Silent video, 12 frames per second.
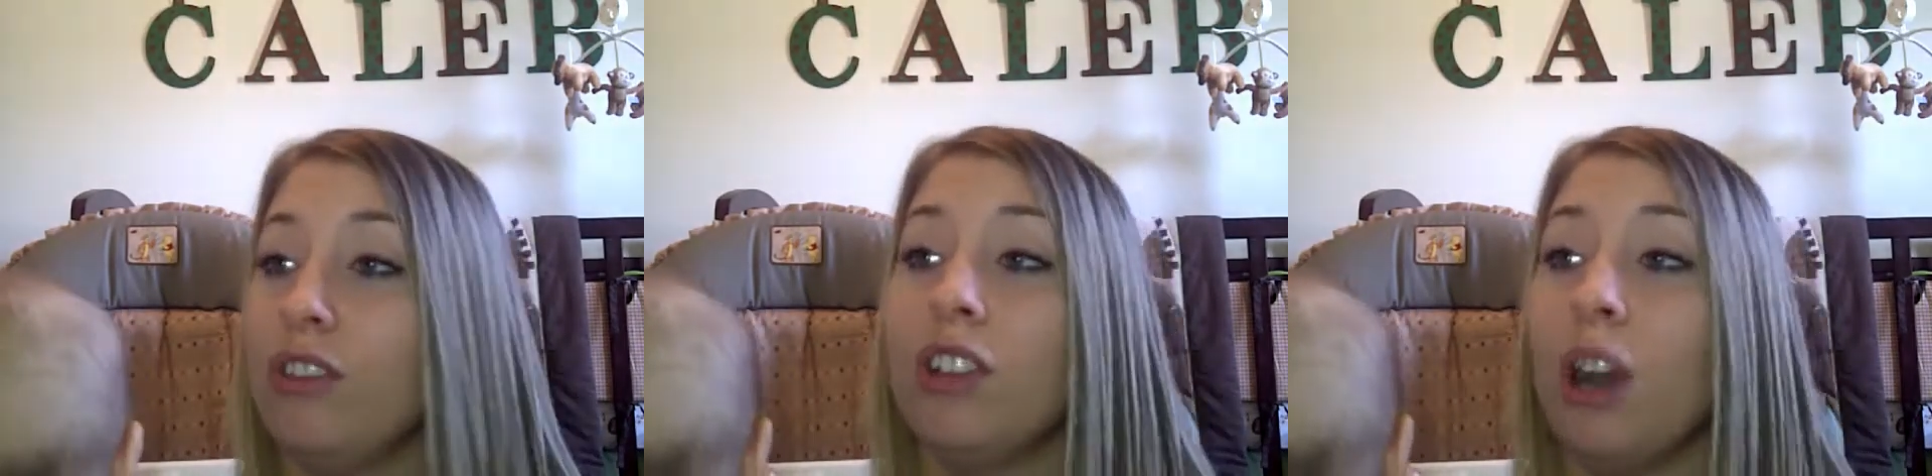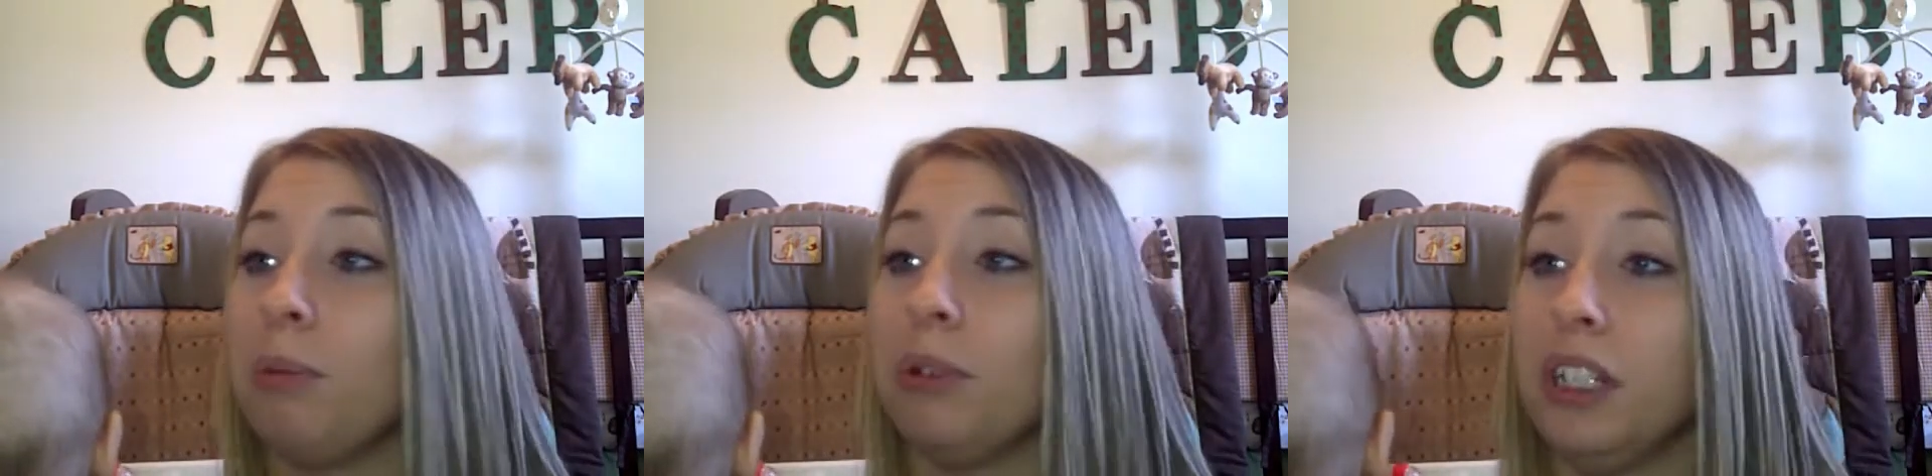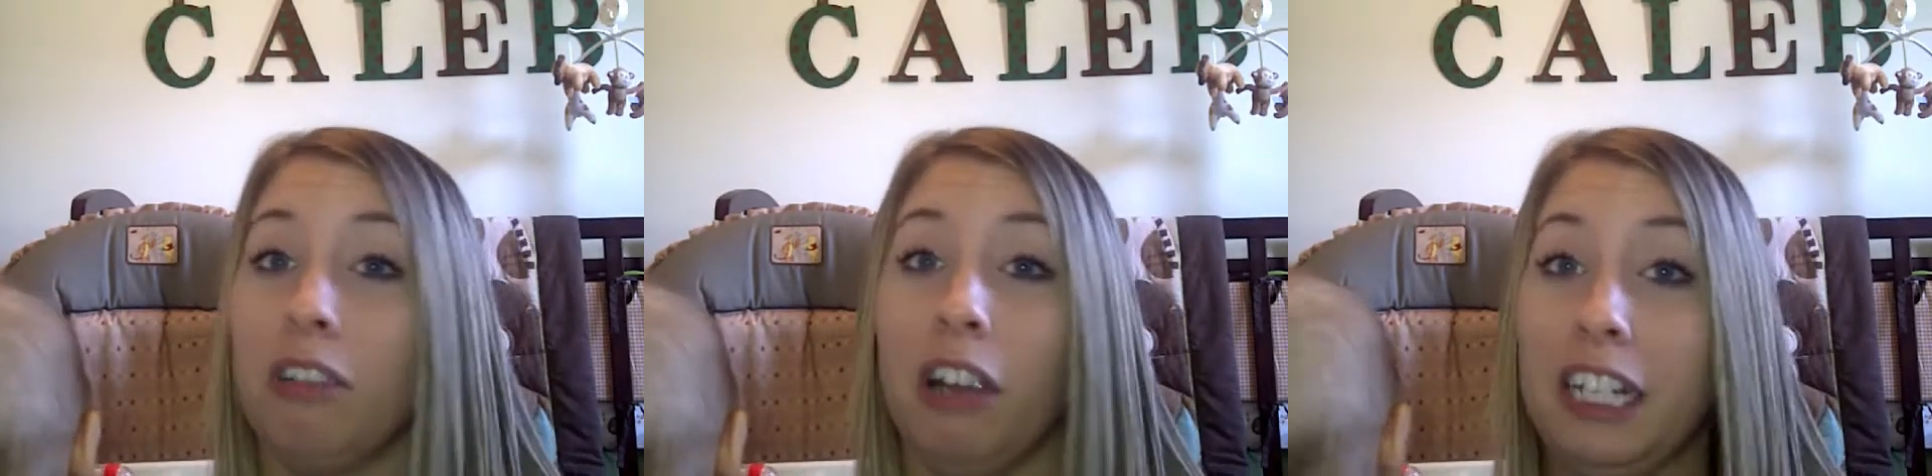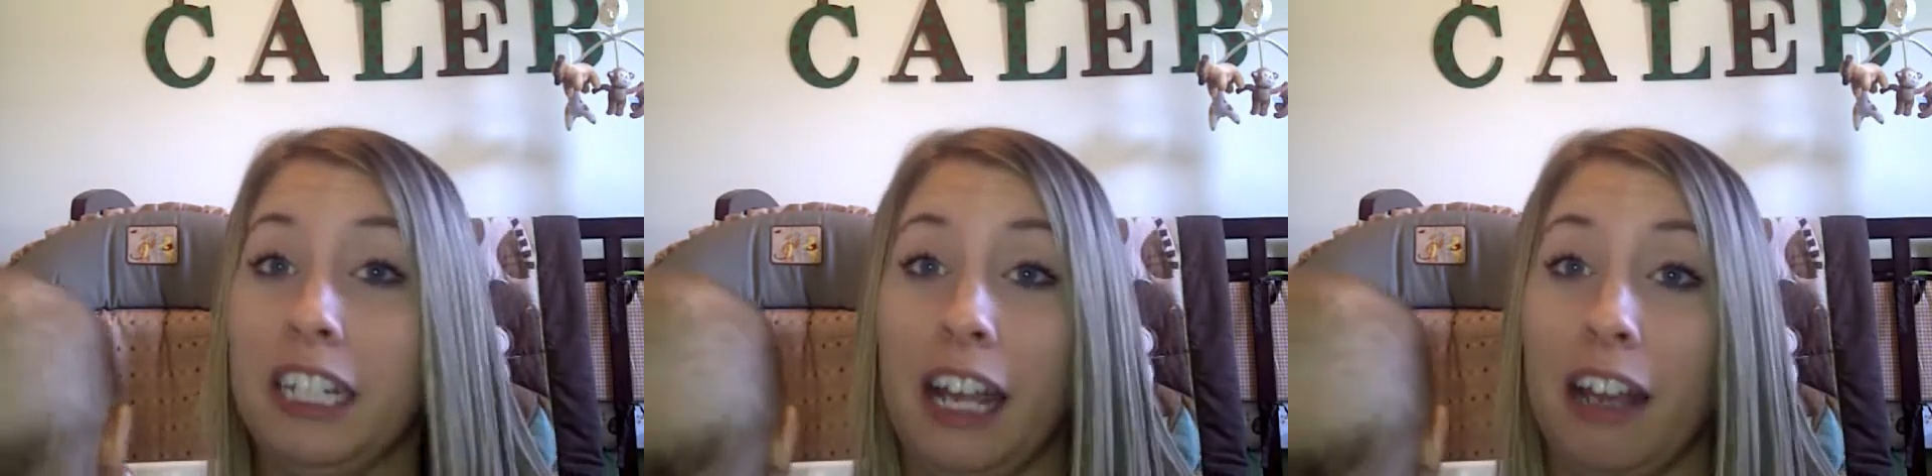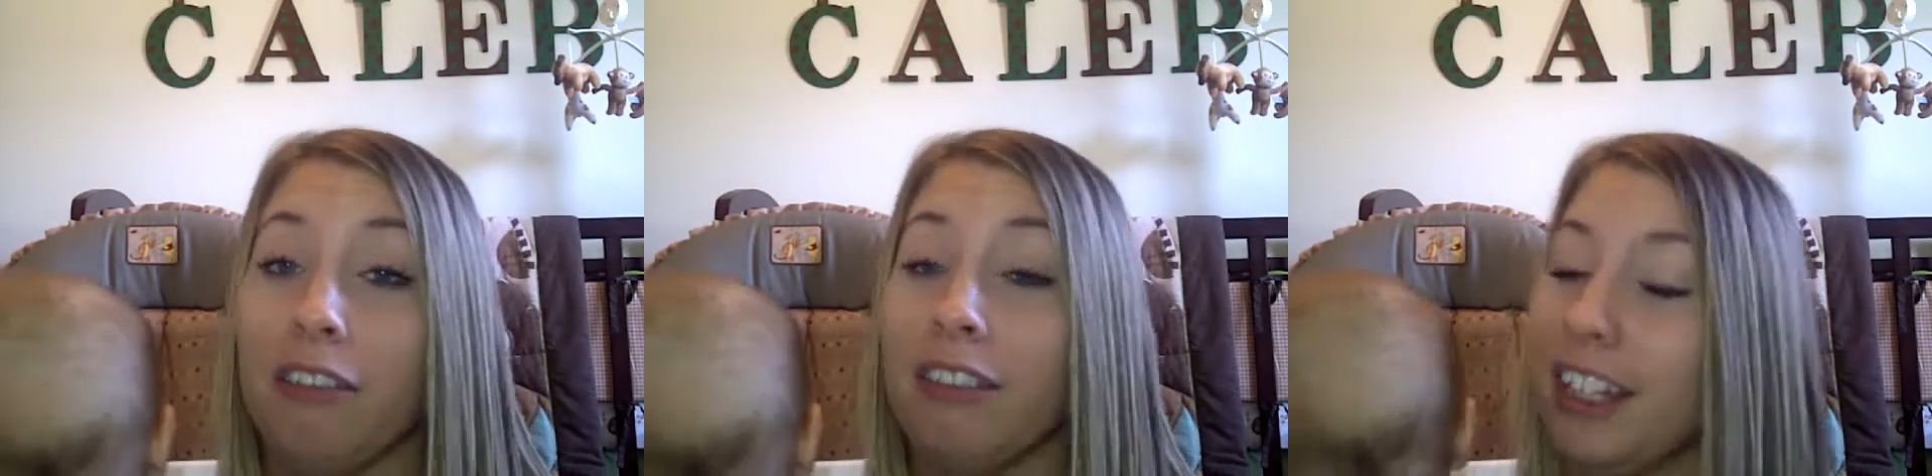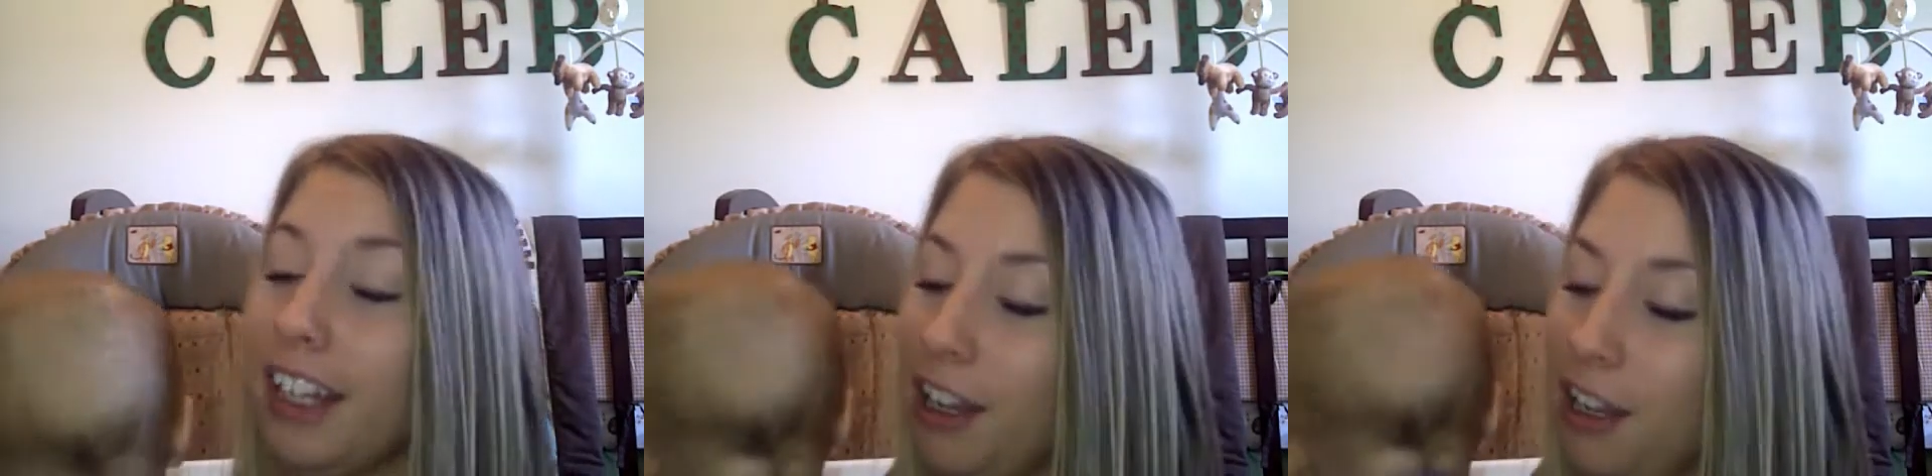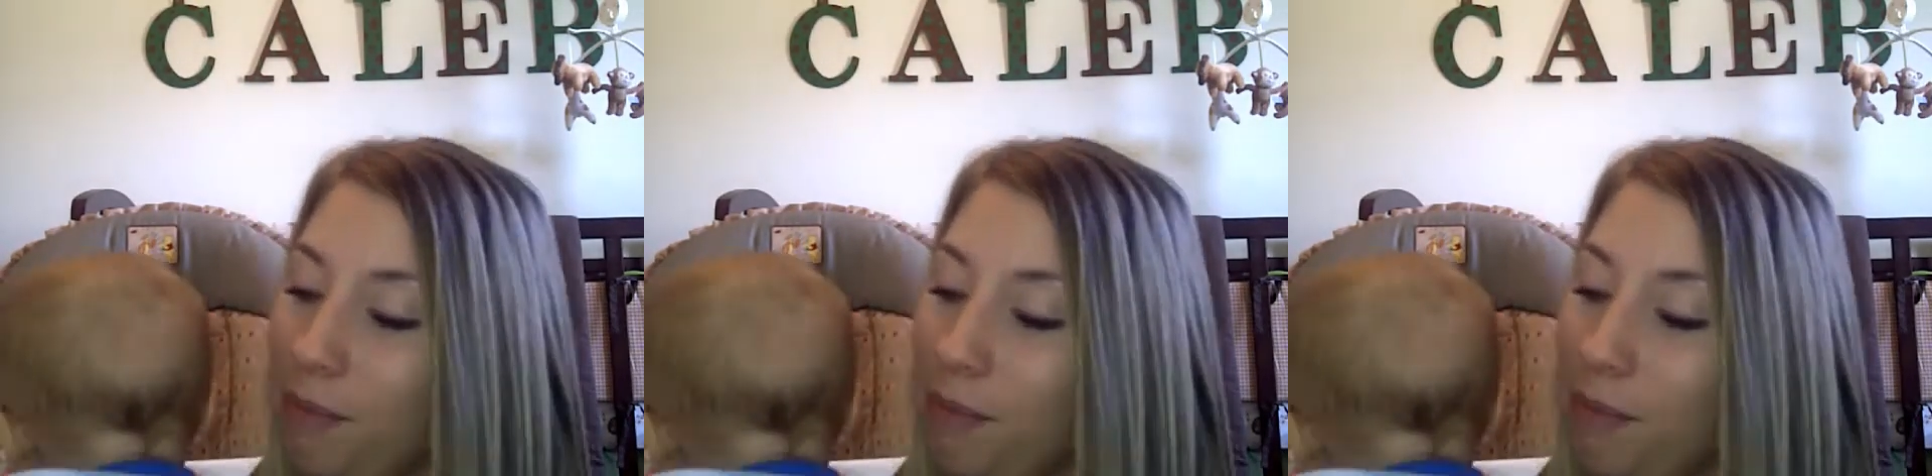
gobbled it right down.